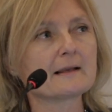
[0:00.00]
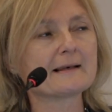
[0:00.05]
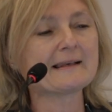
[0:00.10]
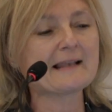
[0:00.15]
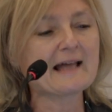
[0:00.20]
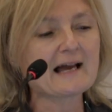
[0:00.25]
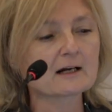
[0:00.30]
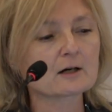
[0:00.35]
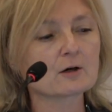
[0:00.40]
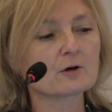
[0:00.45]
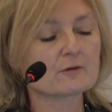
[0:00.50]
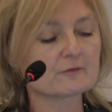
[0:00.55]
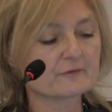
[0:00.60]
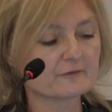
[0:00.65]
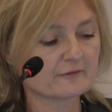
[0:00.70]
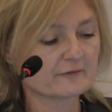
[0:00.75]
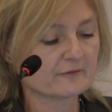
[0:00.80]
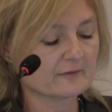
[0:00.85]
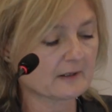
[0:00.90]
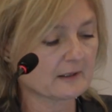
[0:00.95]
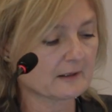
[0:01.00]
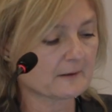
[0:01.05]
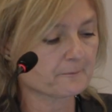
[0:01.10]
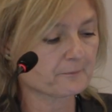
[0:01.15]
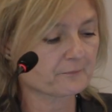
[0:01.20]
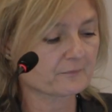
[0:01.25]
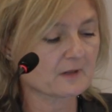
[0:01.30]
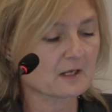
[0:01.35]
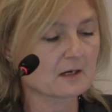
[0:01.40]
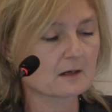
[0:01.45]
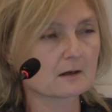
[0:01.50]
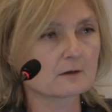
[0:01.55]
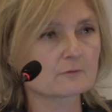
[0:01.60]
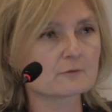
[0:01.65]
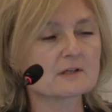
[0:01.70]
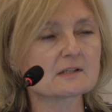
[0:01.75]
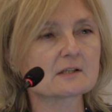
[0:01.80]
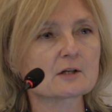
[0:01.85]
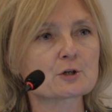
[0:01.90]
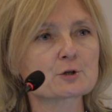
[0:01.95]
lack of
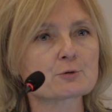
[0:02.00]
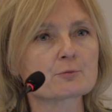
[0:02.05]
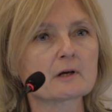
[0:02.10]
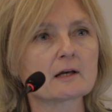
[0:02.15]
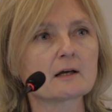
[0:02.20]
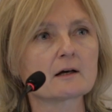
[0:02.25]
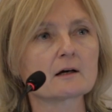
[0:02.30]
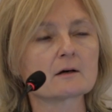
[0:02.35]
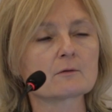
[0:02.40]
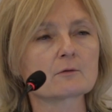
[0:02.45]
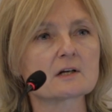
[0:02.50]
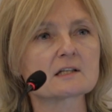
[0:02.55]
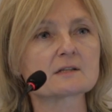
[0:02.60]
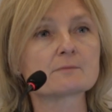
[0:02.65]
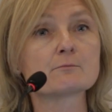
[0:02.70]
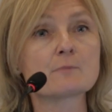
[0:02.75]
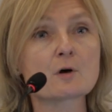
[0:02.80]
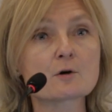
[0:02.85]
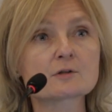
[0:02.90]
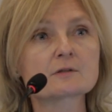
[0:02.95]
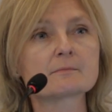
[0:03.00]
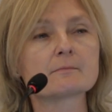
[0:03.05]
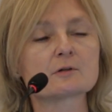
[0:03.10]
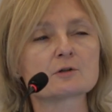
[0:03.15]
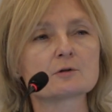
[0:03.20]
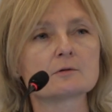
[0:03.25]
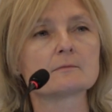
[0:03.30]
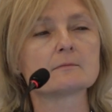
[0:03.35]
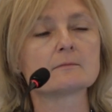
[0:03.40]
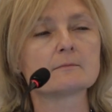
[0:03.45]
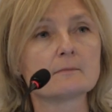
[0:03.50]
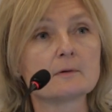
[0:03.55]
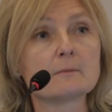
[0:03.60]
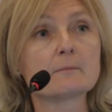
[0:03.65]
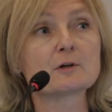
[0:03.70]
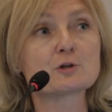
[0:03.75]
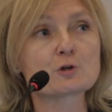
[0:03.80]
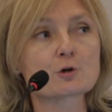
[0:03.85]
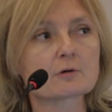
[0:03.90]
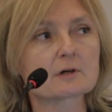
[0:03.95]
research rigor, whereas most
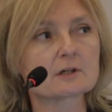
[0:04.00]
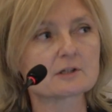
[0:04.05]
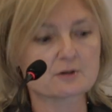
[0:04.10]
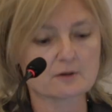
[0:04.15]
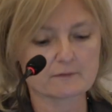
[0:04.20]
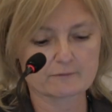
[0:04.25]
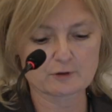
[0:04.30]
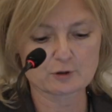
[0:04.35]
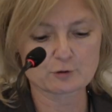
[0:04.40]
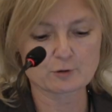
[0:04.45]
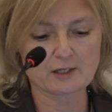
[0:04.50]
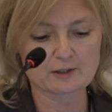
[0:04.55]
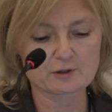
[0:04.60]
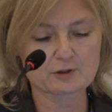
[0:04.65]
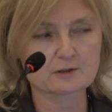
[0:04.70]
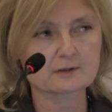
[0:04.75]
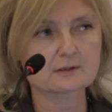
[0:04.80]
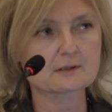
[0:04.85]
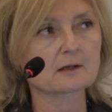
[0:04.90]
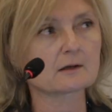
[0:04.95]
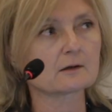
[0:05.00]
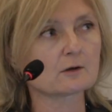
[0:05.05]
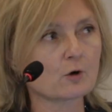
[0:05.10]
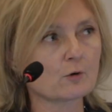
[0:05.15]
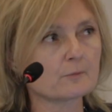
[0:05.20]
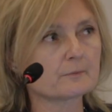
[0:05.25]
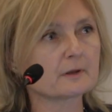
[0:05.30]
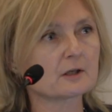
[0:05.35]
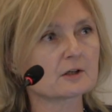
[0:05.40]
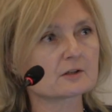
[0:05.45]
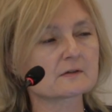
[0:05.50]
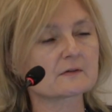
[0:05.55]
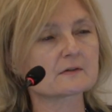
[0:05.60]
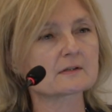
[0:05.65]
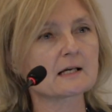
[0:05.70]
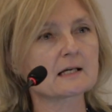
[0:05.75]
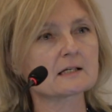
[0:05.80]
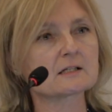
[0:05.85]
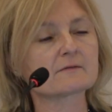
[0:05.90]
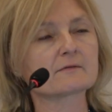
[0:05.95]
majority of retractions are not because of
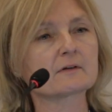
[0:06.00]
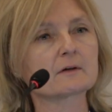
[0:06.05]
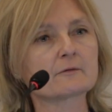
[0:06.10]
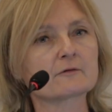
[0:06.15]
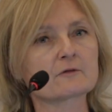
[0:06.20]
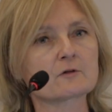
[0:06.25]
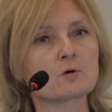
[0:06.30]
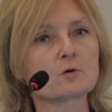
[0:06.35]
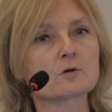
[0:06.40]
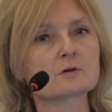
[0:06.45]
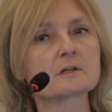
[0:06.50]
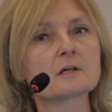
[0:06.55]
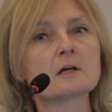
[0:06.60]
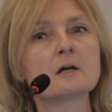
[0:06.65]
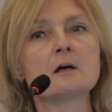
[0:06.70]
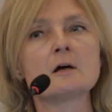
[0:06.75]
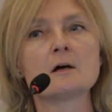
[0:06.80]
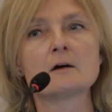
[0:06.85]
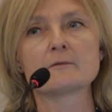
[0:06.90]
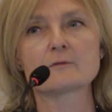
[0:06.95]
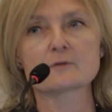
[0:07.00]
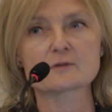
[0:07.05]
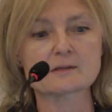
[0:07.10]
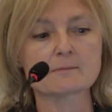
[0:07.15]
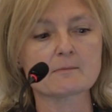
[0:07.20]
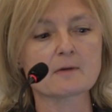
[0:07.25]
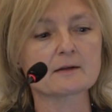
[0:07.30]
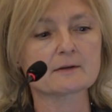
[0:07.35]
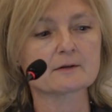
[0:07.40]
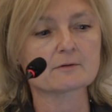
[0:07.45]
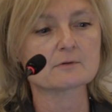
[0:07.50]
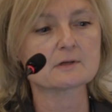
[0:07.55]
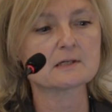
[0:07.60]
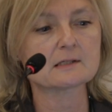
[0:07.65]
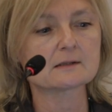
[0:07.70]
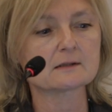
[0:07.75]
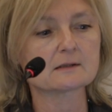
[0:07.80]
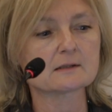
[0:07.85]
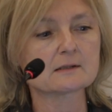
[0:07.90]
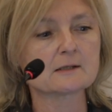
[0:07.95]
scientific fraud, for some other
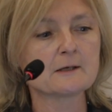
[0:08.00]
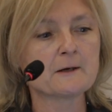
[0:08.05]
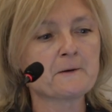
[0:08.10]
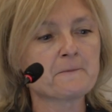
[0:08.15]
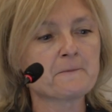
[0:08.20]
reasons.